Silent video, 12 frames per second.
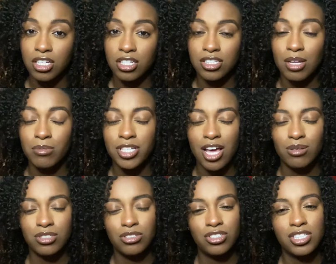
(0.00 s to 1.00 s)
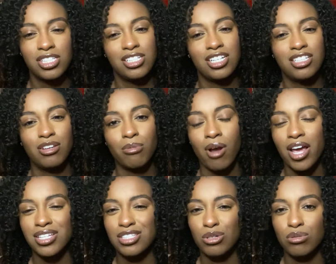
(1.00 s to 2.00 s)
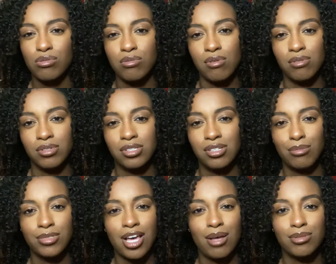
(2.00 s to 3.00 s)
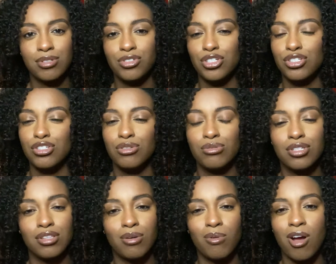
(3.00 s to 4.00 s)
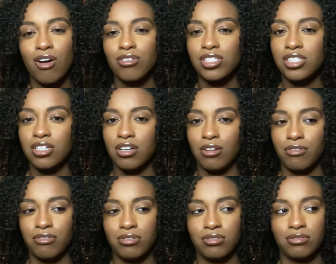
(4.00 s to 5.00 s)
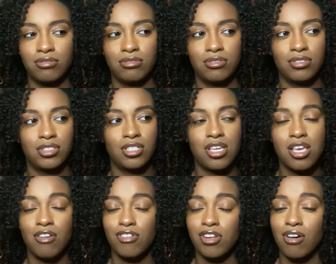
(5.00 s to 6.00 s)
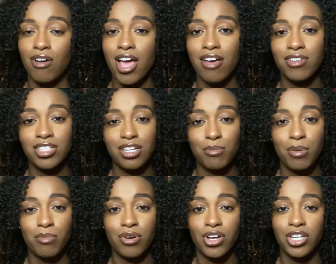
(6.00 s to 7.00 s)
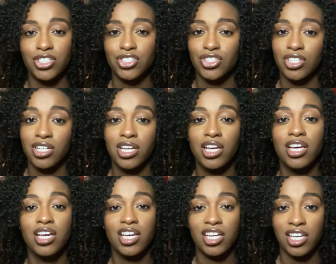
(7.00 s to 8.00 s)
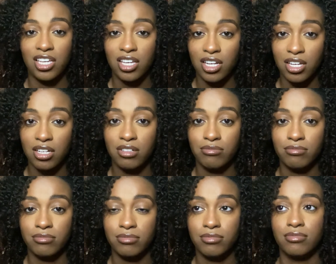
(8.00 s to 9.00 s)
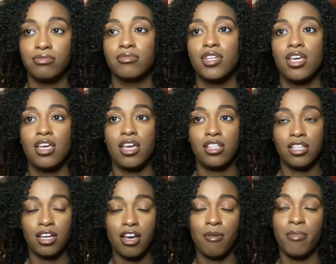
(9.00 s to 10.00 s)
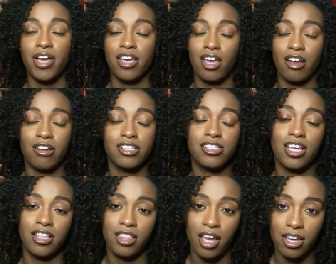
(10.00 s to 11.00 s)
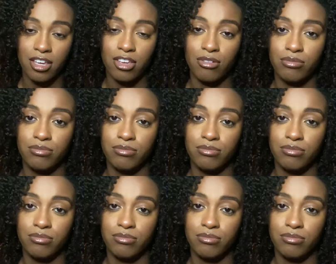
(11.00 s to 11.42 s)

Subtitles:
Sometimes you just need the right tools. Sometimes you just using the wrong stuff. If you don't have a dimming brush, get it. And then come back here and say thank you.